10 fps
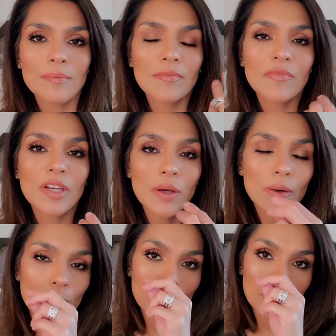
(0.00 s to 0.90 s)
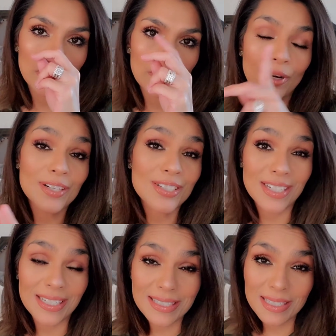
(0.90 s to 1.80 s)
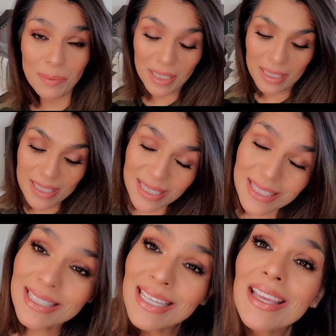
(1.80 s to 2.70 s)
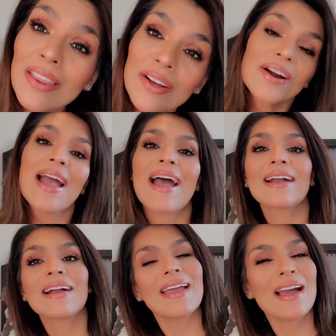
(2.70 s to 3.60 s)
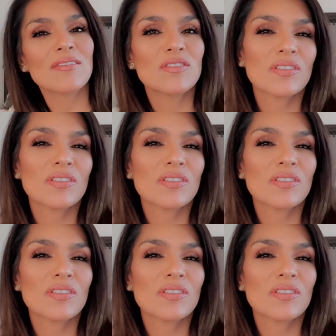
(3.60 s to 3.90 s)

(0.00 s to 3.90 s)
video in regards to some concealer hack I have to